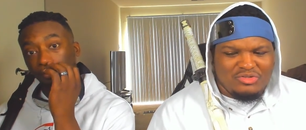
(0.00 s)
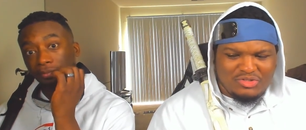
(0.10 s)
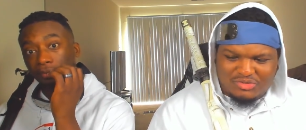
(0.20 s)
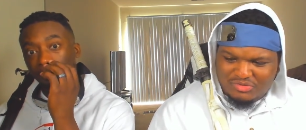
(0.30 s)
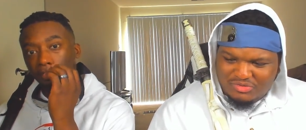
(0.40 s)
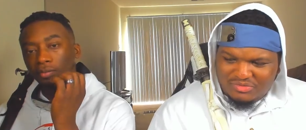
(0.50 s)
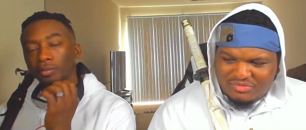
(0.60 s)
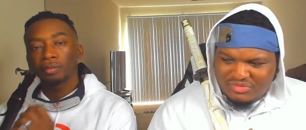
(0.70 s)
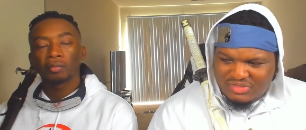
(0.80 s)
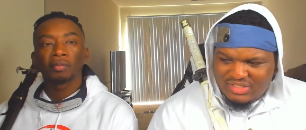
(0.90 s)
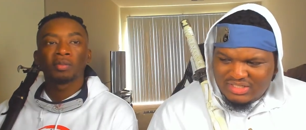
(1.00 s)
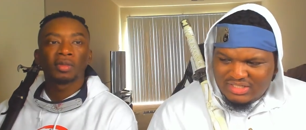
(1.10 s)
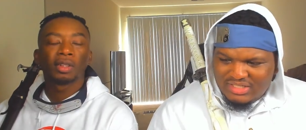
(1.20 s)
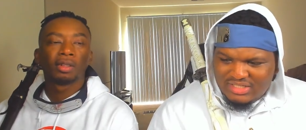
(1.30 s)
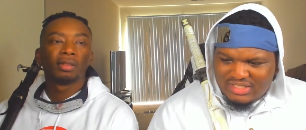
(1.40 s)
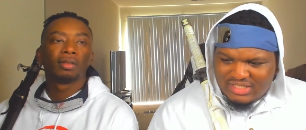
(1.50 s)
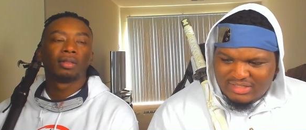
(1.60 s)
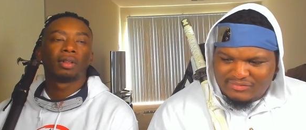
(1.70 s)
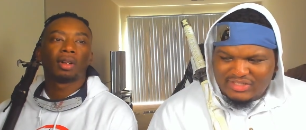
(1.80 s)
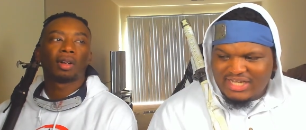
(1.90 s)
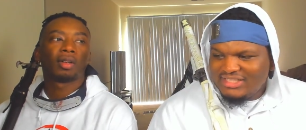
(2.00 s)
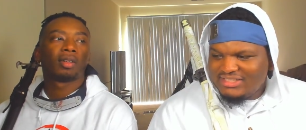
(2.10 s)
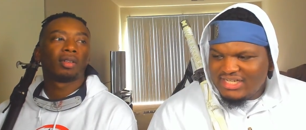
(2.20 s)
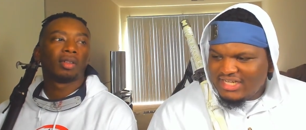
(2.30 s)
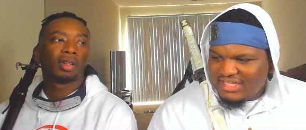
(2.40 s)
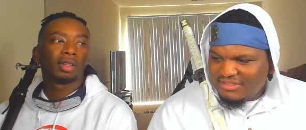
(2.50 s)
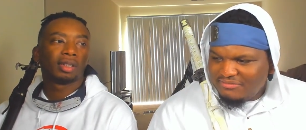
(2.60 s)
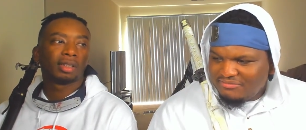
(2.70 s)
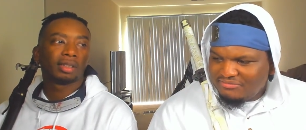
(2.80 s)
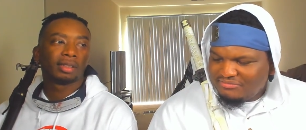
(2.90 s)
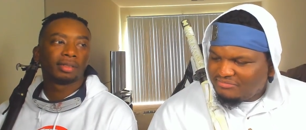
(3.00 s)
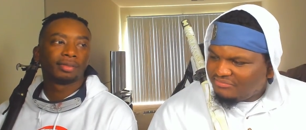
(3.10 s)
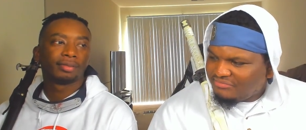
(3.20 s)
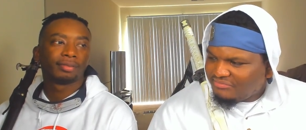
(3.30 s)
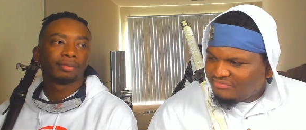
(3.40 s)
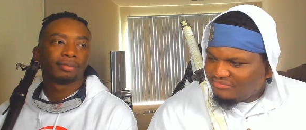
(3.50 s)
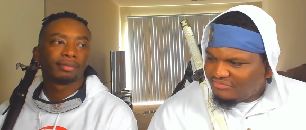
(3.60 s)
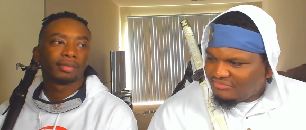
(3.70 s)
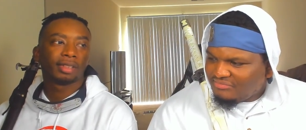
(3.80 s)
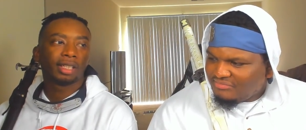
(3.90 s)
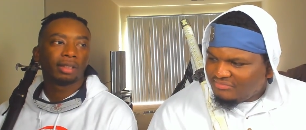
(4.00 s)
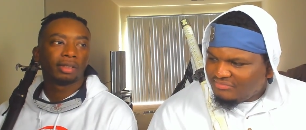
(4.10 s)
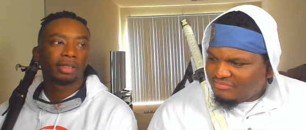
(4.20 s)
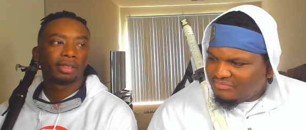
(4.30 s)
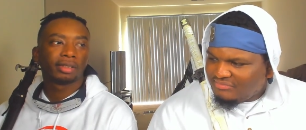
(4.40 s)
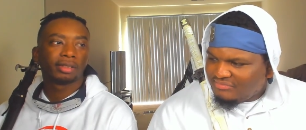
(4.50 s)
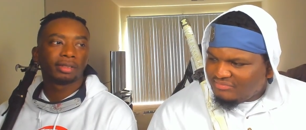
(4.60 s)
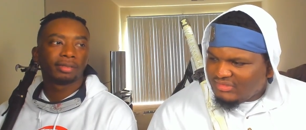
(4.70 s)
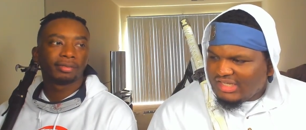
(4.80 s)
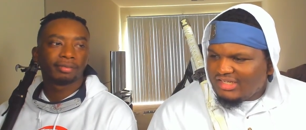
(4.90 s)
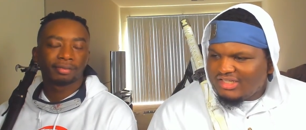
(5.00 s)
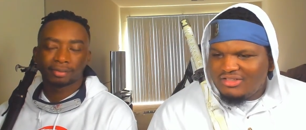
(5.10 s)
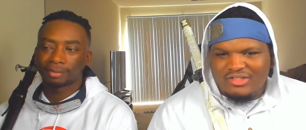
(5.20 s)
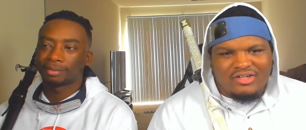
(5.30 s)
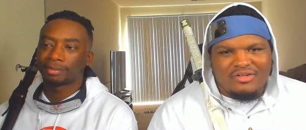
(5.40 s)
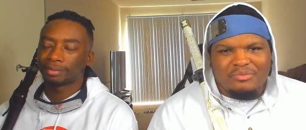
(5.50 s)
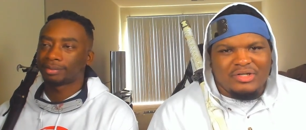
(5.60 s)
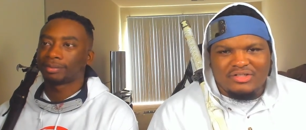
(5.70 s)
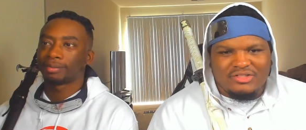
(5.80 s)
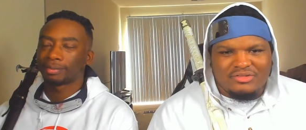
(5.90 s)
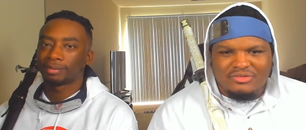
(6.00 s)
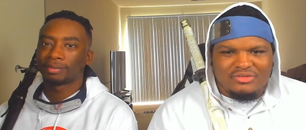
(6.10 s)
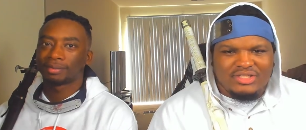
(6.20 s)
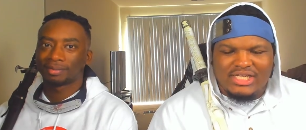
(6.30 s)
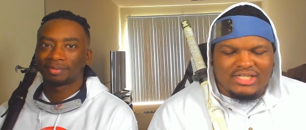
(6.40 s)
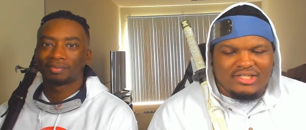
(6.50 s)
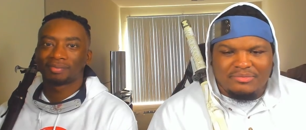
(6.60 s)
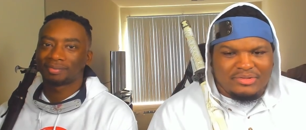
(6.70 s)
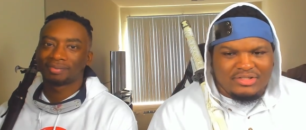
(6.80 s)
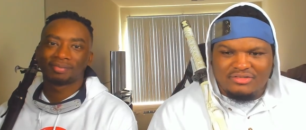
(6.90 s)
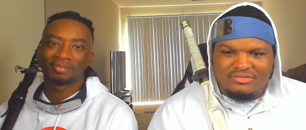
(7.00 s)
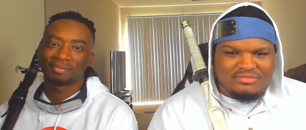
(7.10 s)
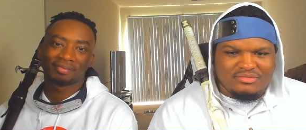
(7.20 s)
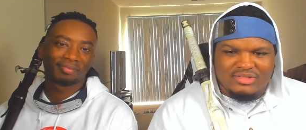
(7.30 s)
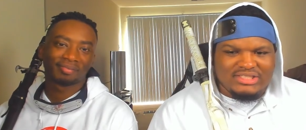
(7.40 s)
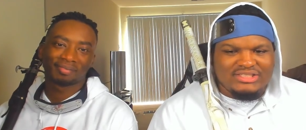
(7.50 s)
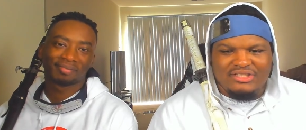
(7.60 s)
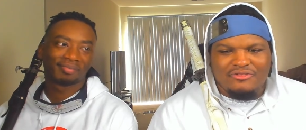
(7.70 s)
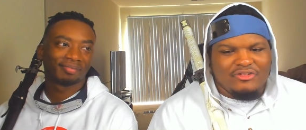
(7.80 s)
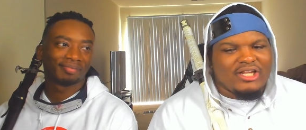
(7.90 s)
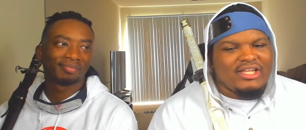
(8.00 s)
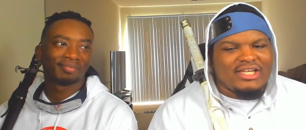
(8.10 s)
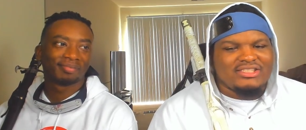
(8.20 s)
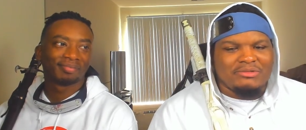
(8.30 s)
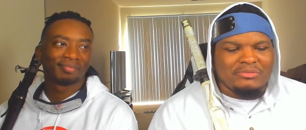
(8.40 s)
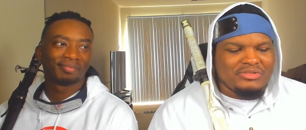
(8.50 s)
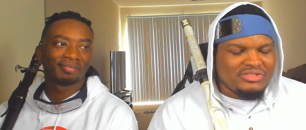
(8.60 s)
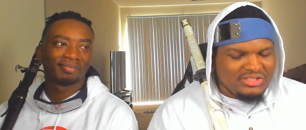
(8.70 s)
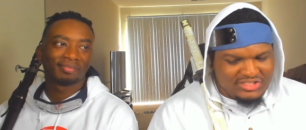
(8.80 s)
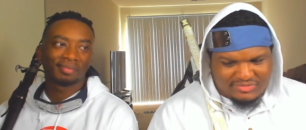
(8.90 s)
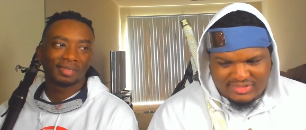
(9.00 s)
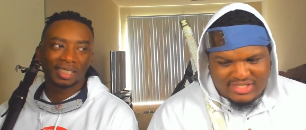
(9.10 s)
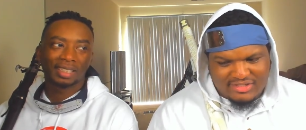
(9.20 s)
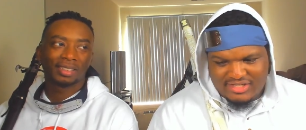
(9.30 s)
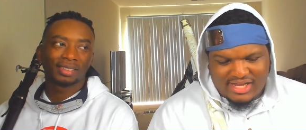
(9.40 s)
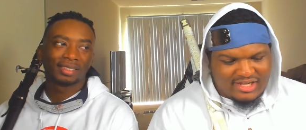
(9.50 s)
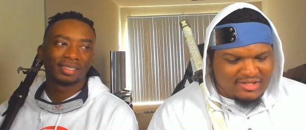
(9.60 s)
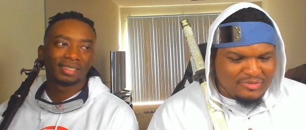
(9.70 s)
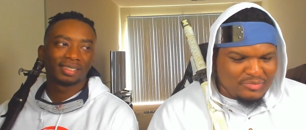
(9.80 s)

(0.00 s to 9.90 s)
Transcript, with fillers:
Speaker 1: dude. Uh, forgot oh, his name. Uh,
Speaker 2: yellow haired dude. Yeah,
Speaker 1: yellow haired punk dude. He got like a punk. I still feel like he got some up his sleeve. He, yeah. he got like a